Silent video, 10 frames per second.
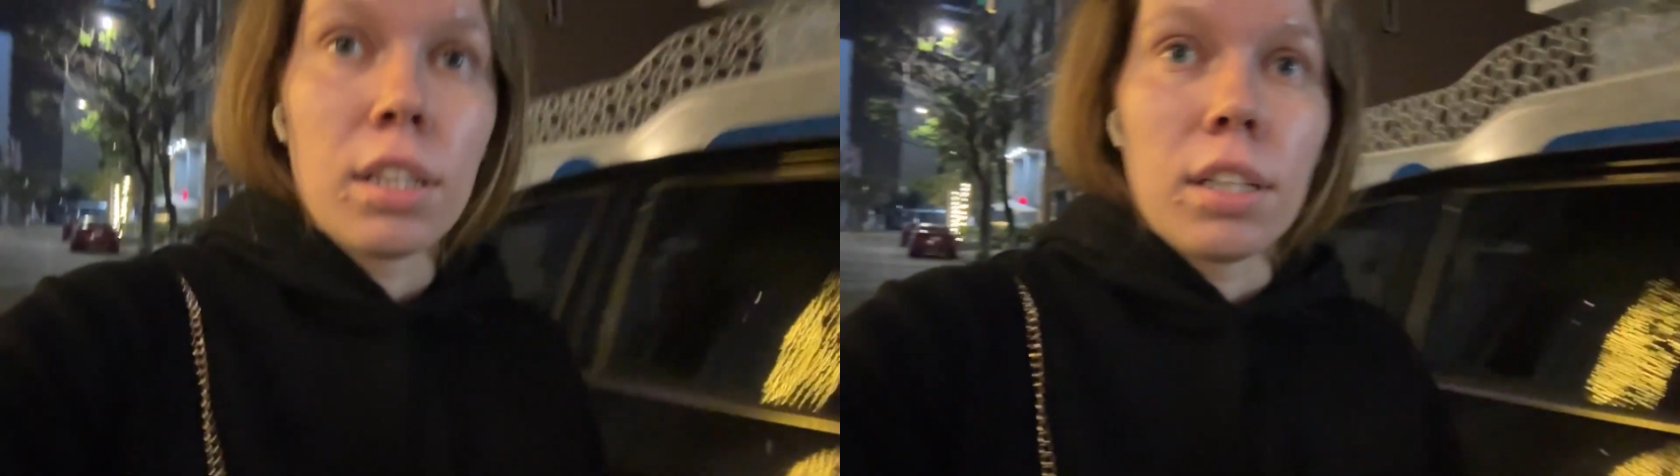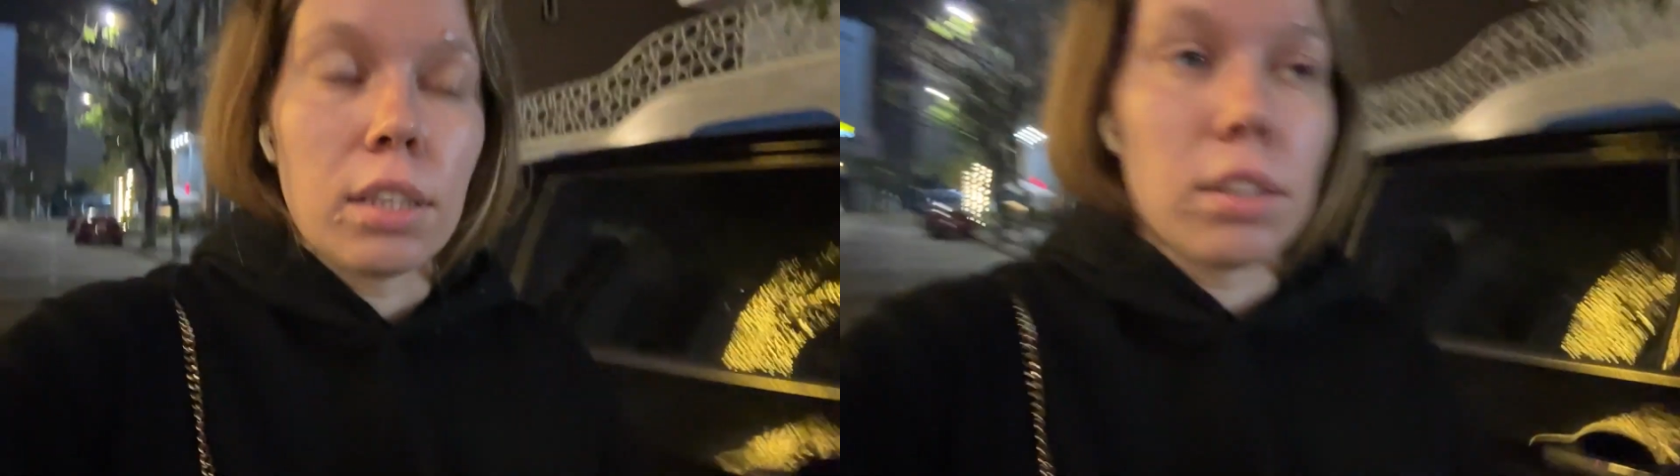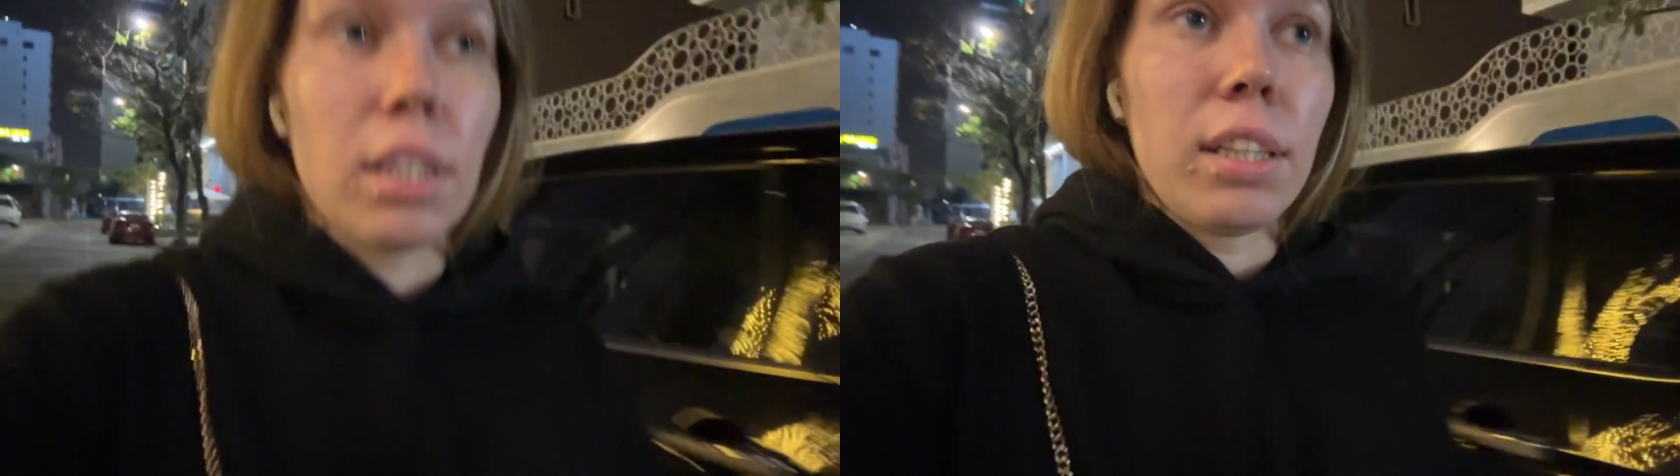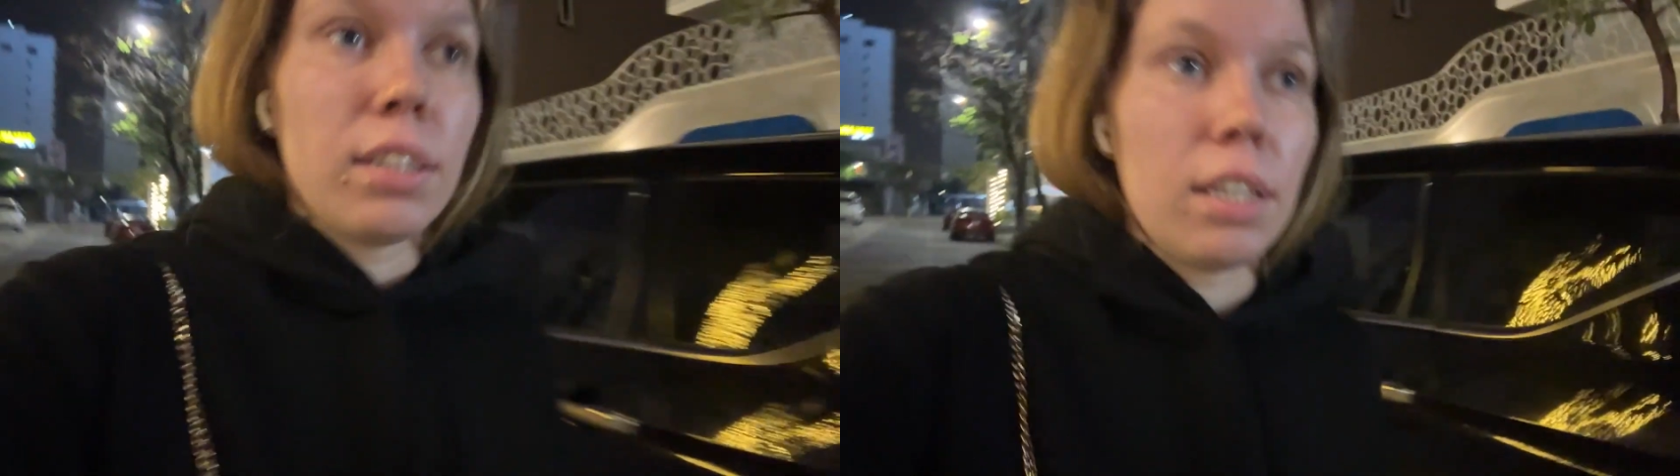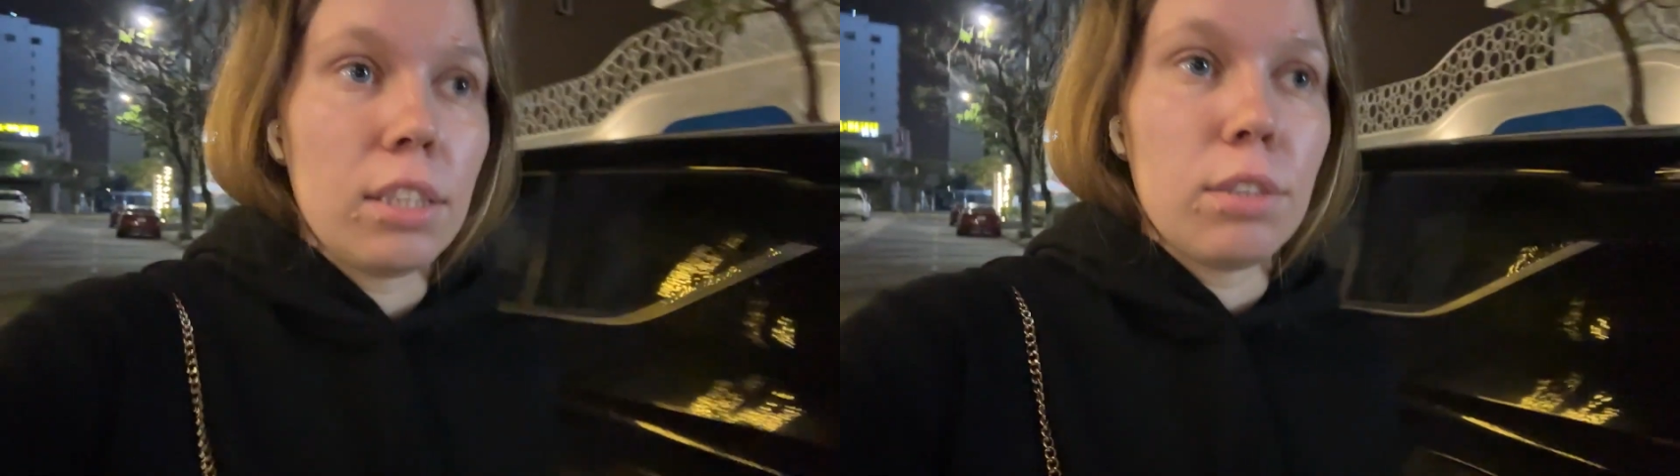not get
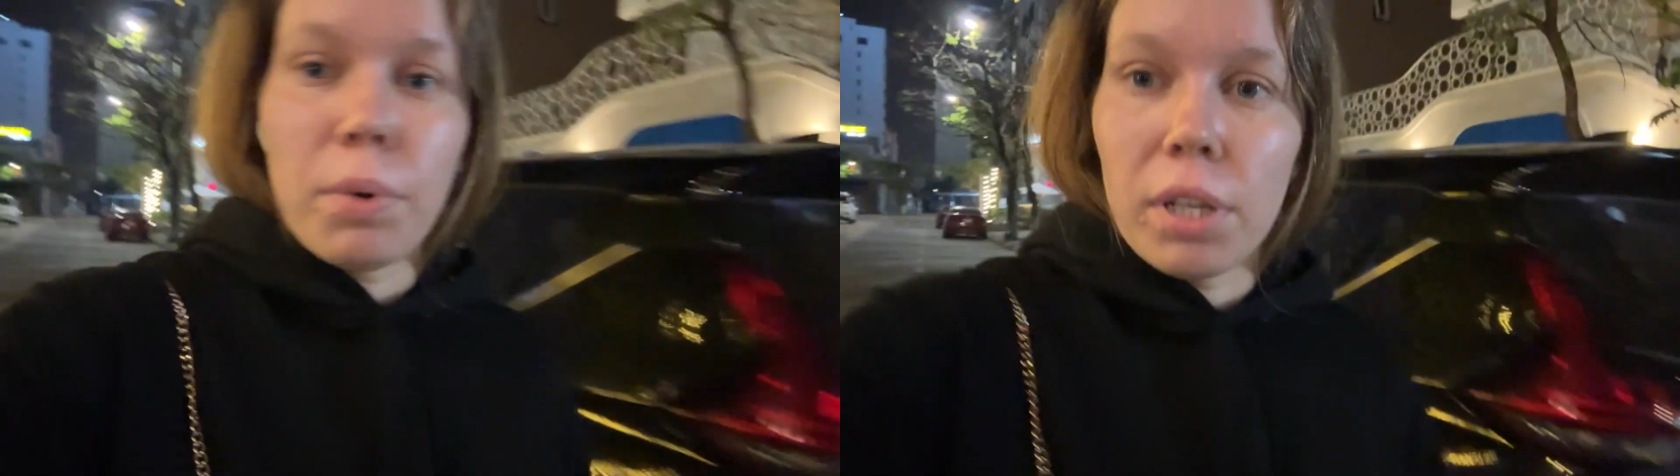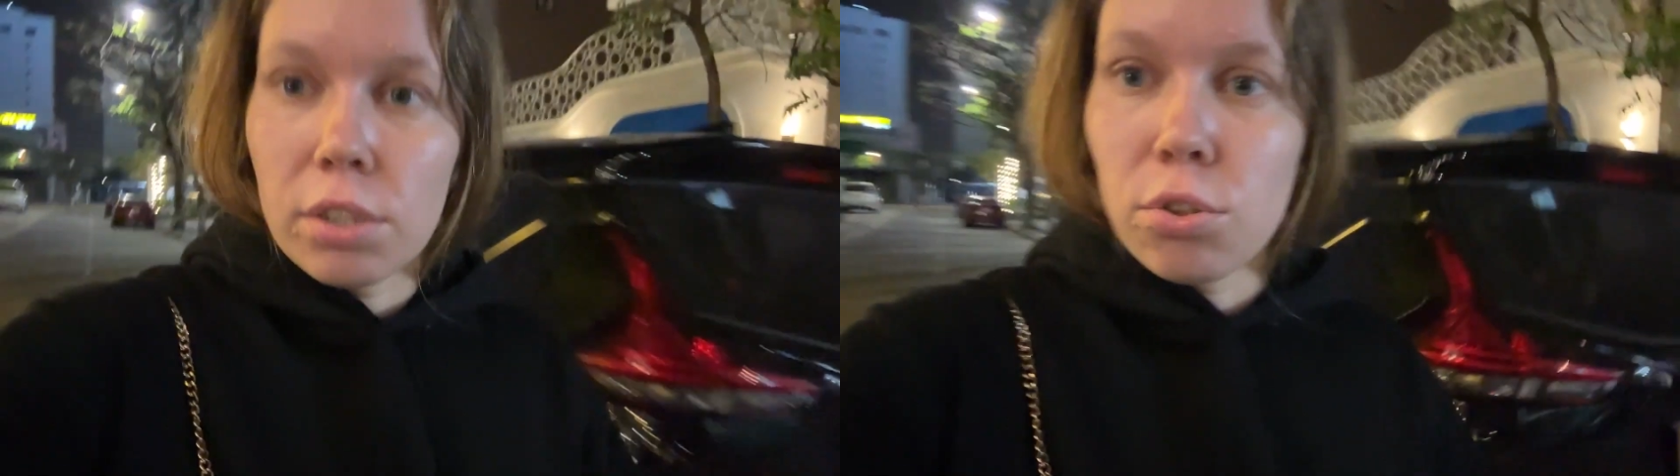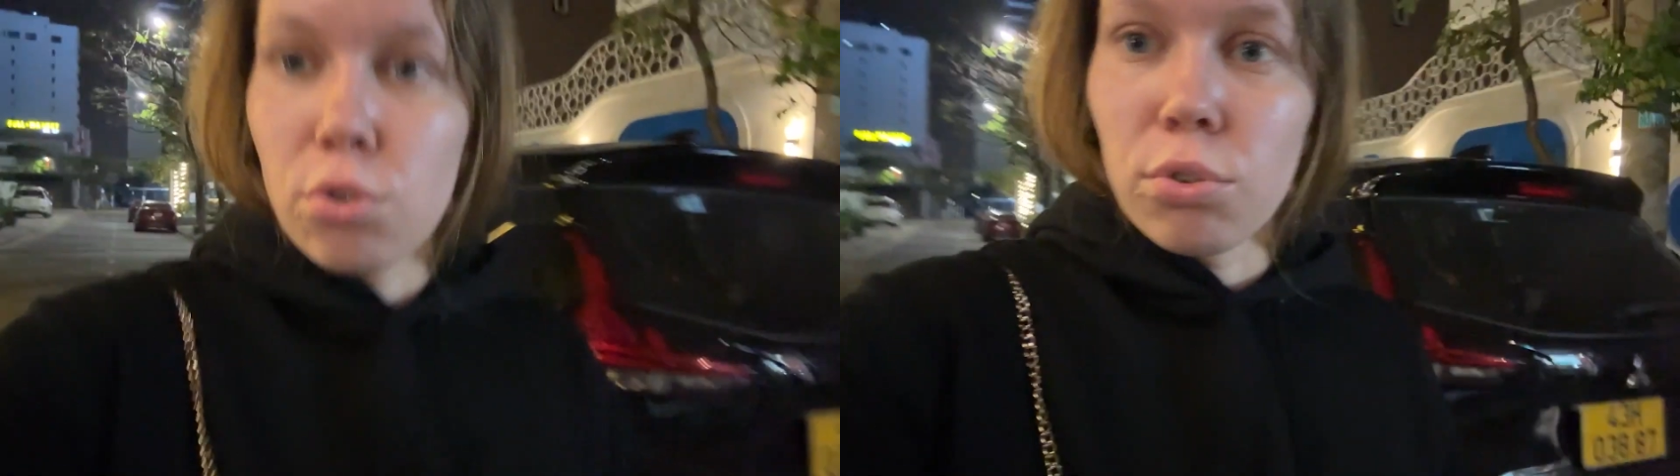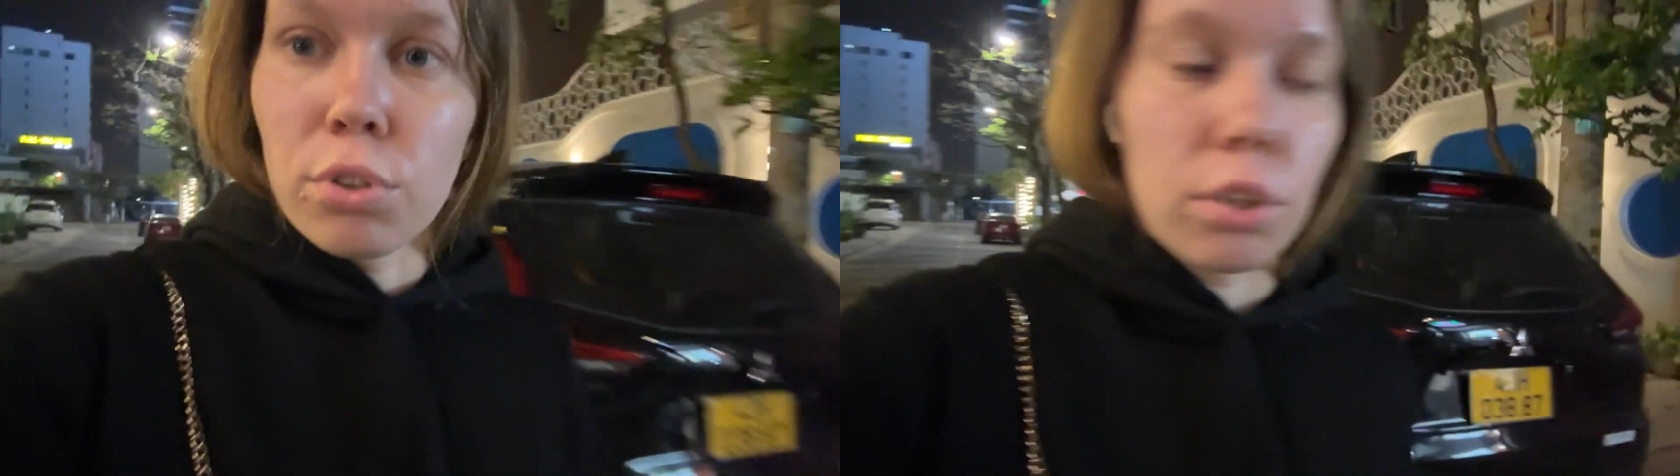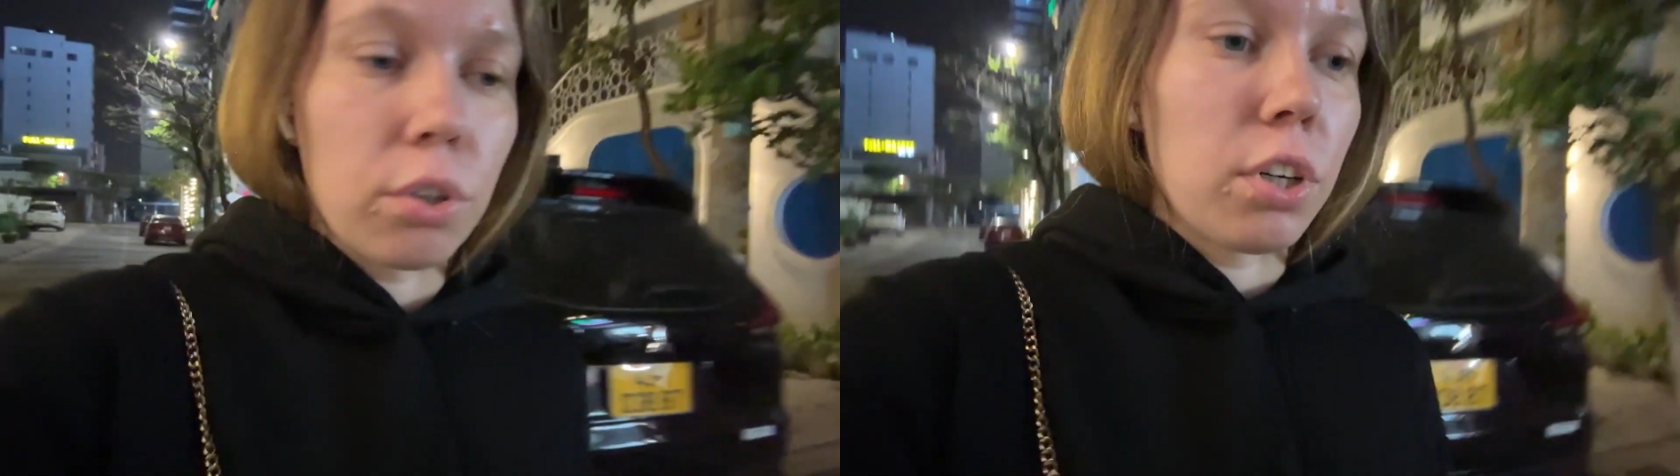hit by a
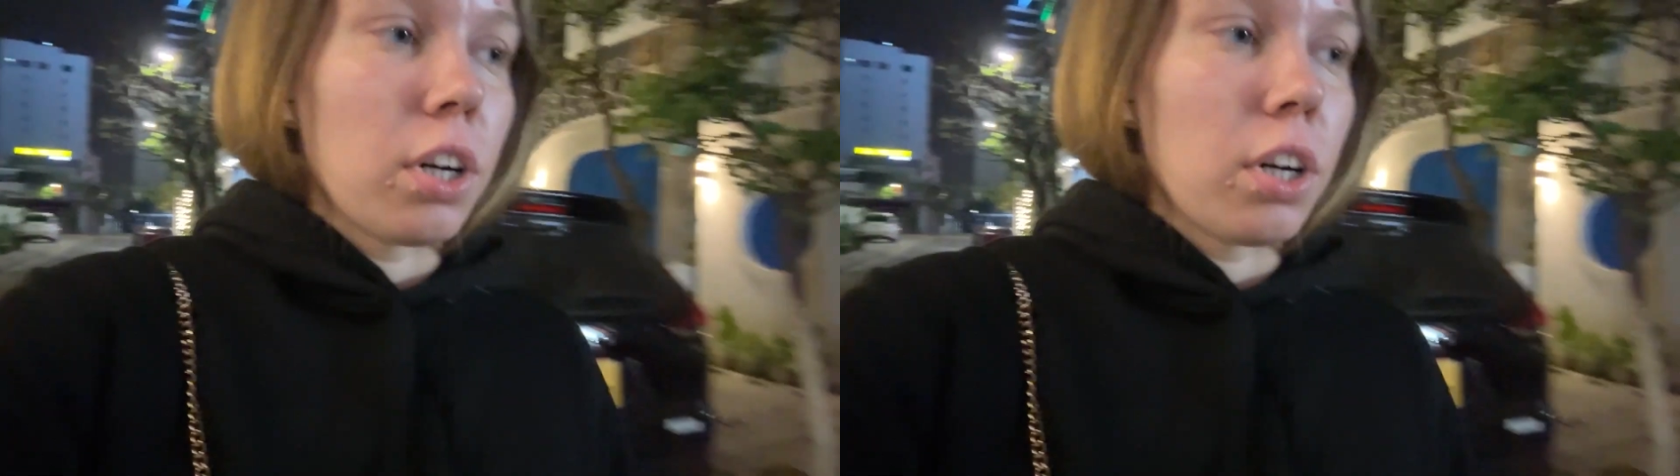scooter or a